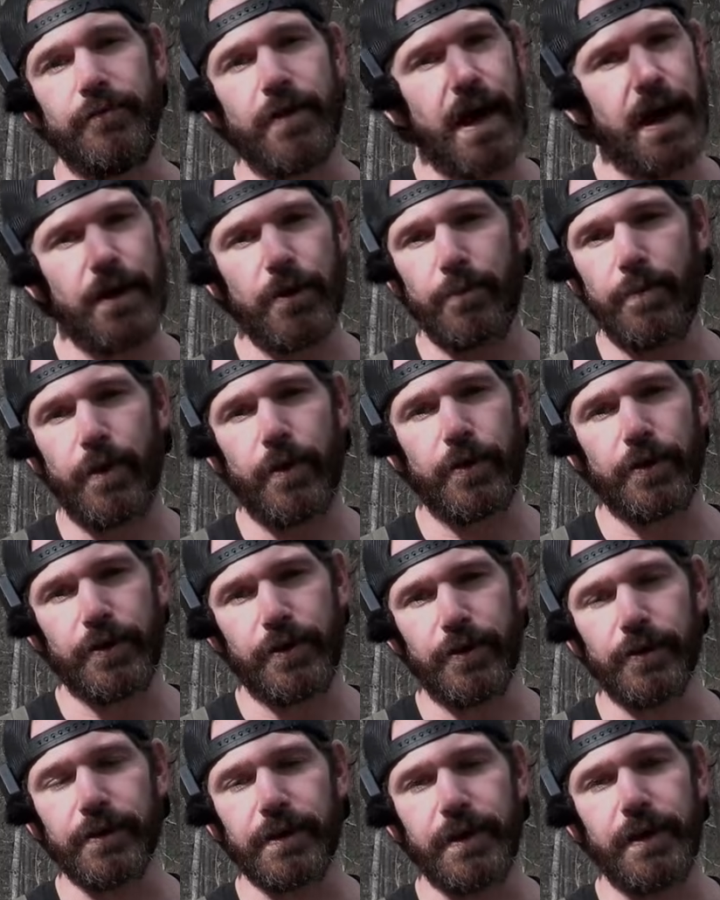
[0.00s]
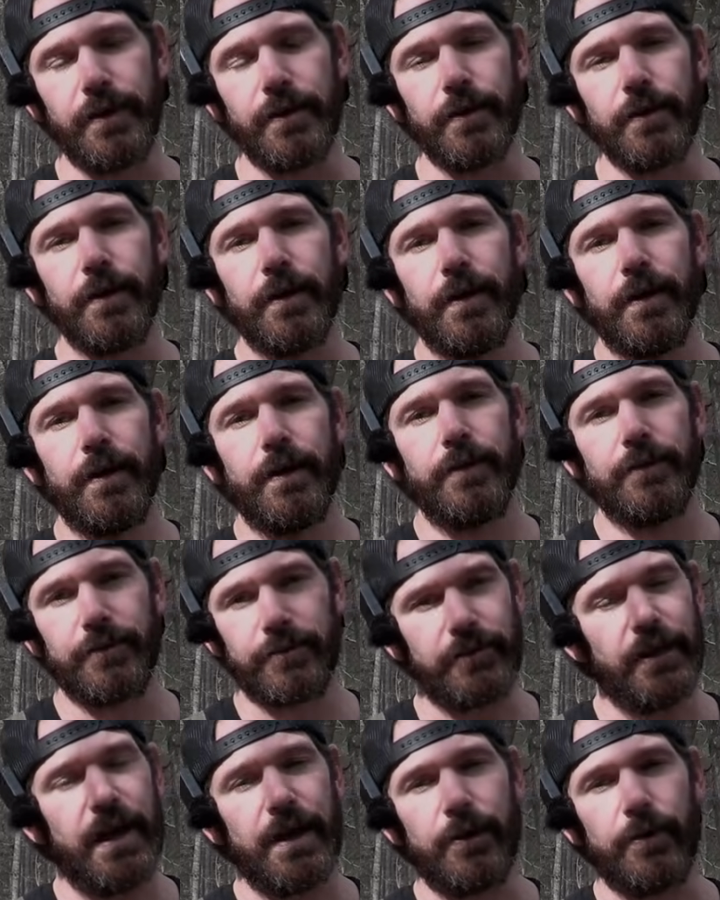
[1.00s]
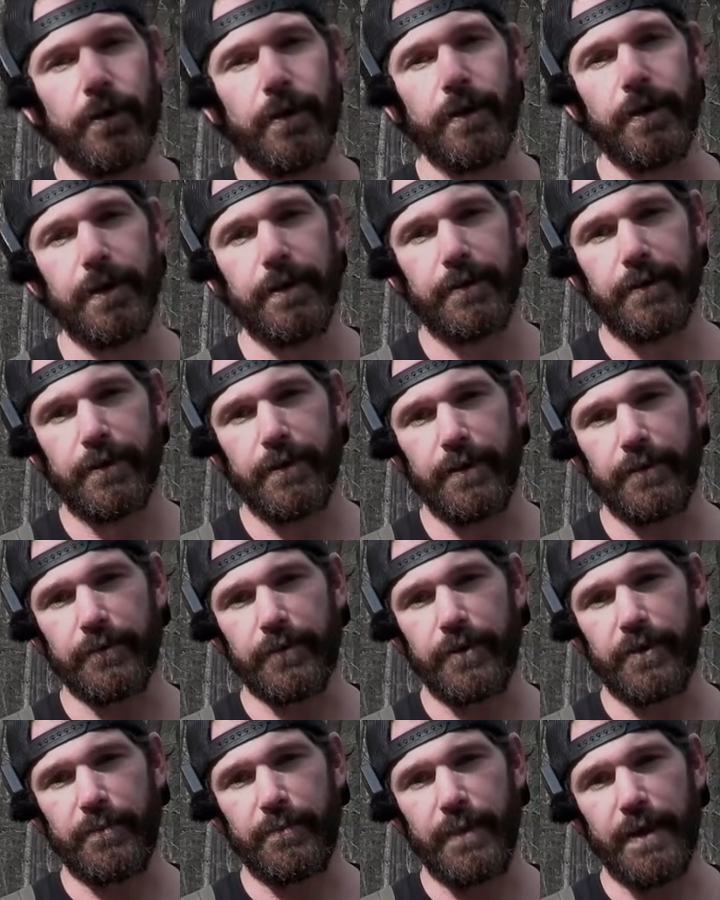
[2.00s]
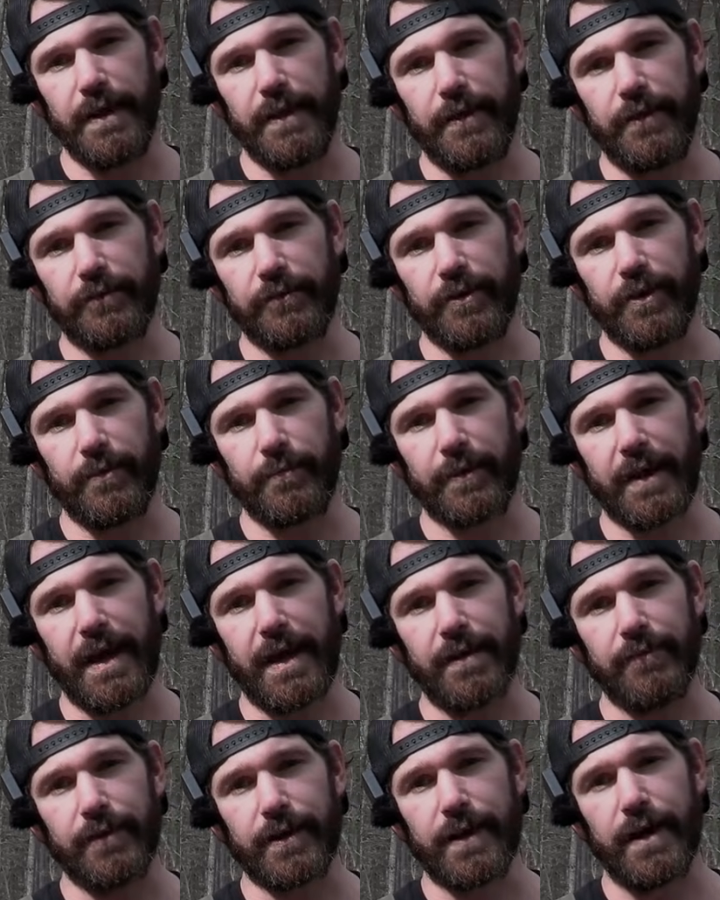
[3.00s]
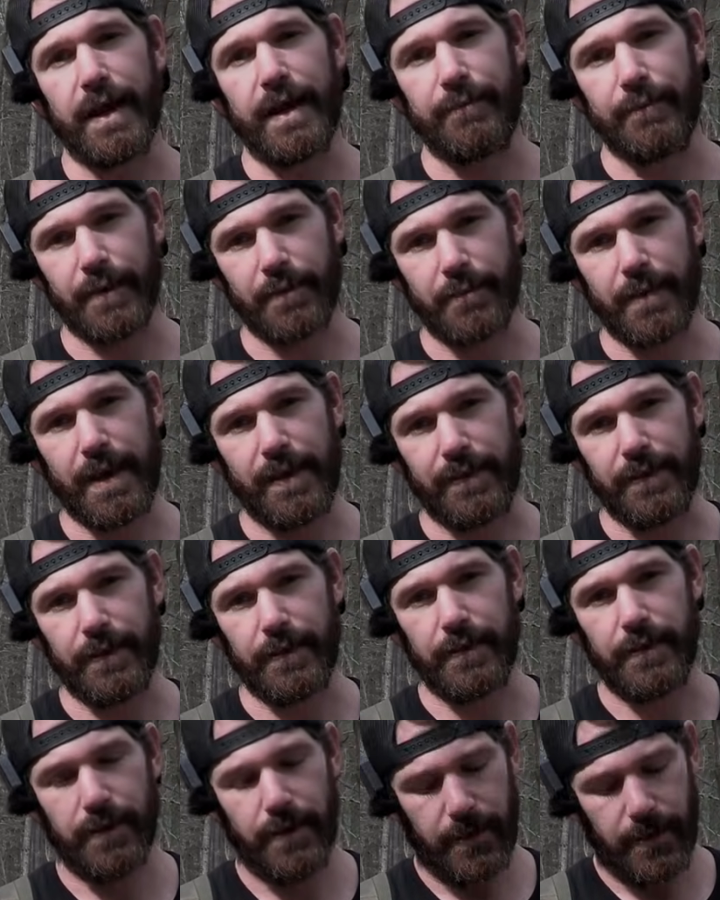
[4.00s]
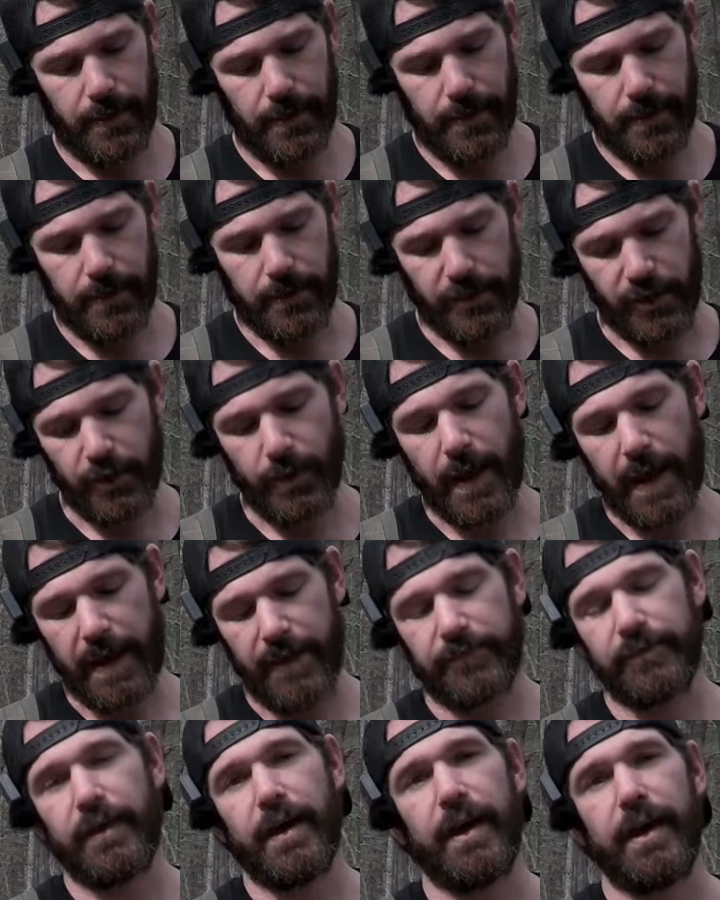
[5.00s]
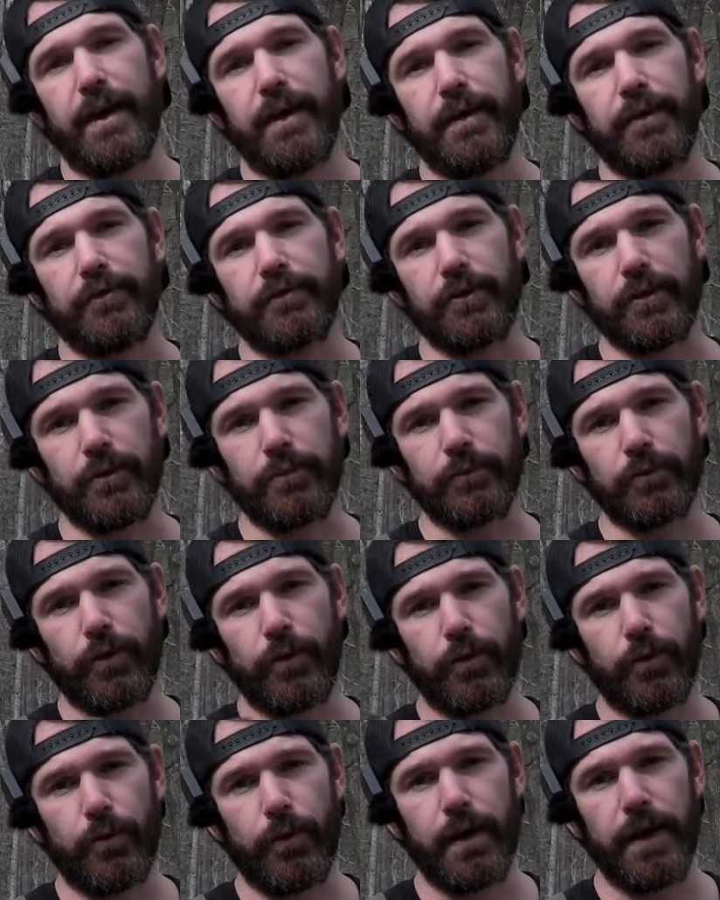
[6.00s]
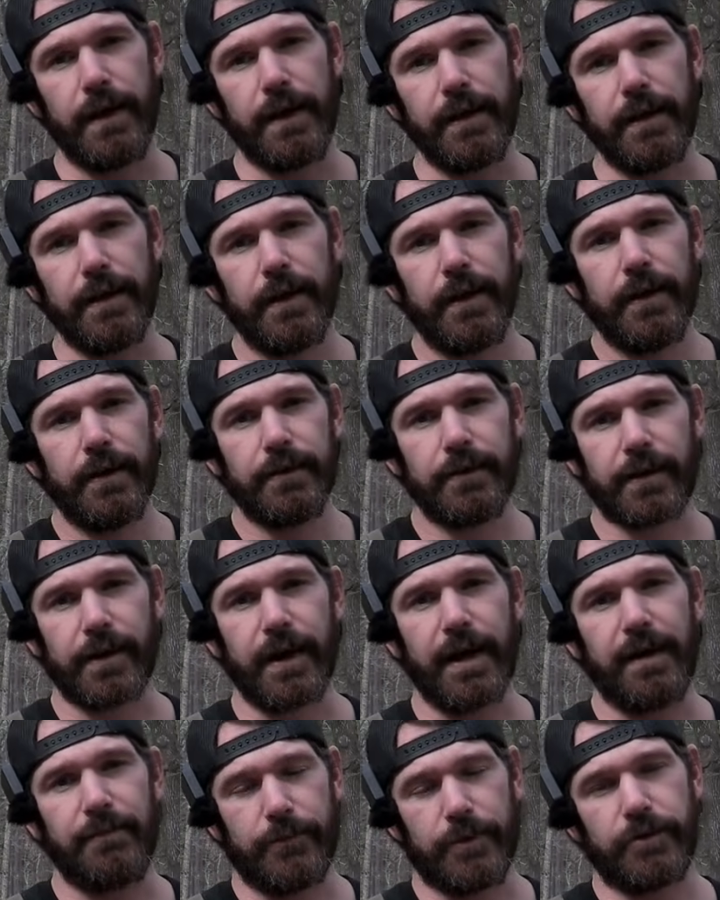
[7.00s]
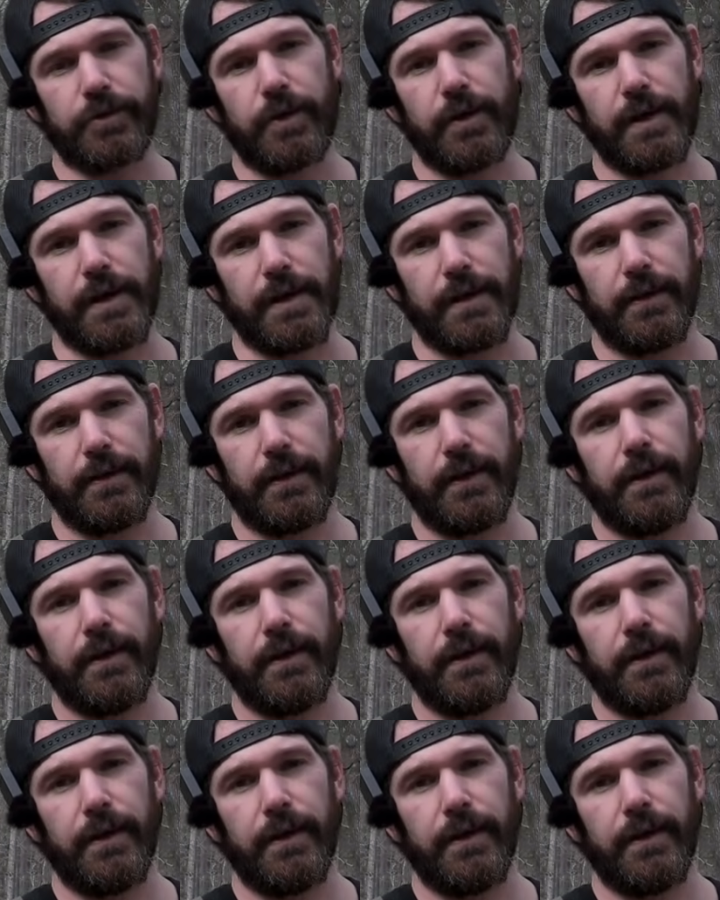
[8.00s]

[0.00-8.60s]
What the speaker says: vital part of your gear to saddle hunt is going to be some kind of a climbing method. You have to have some sort of way to climb the tree.